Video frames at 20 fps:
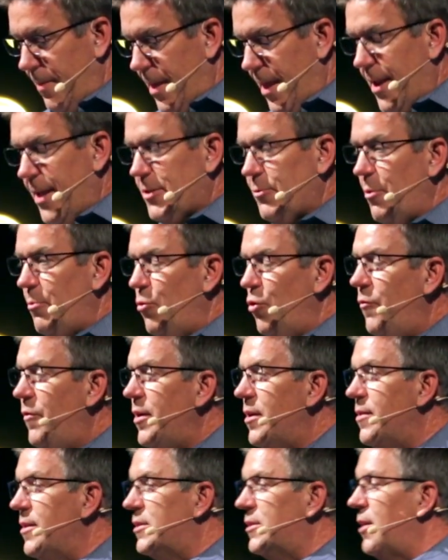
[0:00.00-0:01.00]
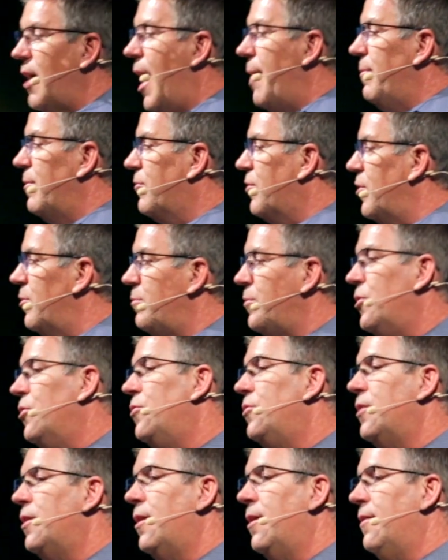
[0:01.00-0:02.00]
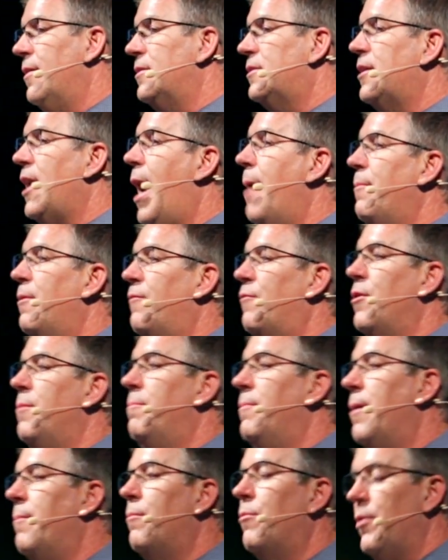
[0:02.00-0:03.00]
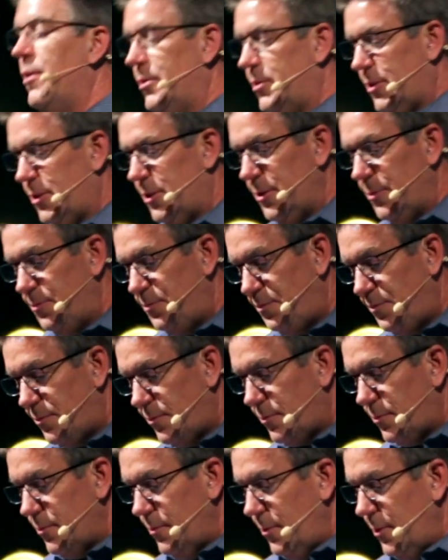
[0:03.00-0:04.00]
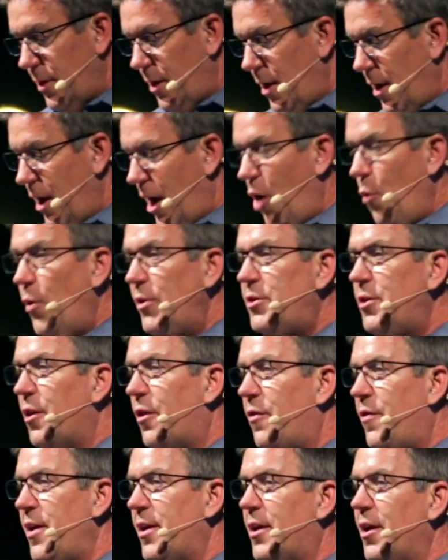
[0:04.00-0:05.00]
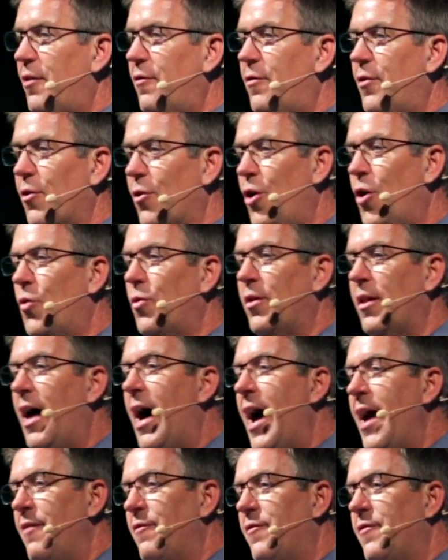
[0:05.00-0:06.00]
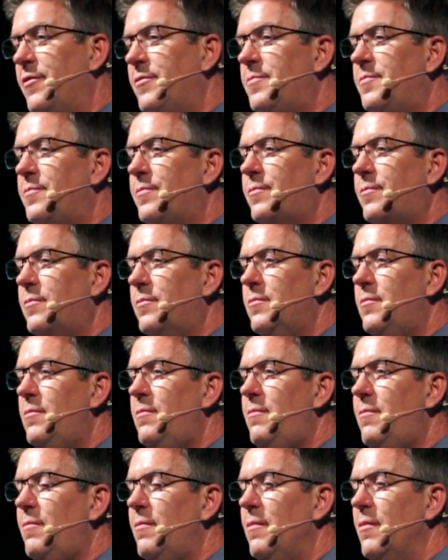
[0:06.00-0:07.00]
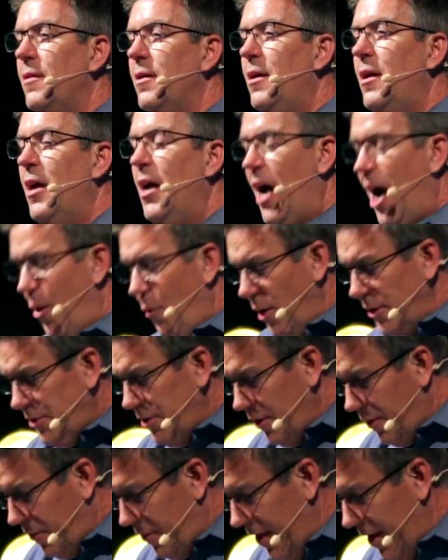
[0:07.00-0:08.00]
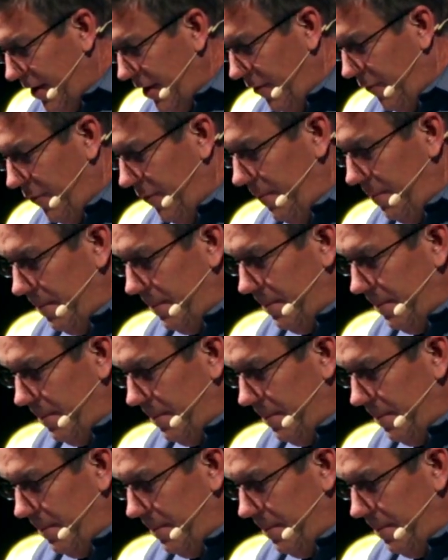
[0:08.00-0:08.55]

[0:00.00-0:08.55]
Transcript: And as we move into this time of communion and this time of remembrance, I want you to think of your own life. I want you to think of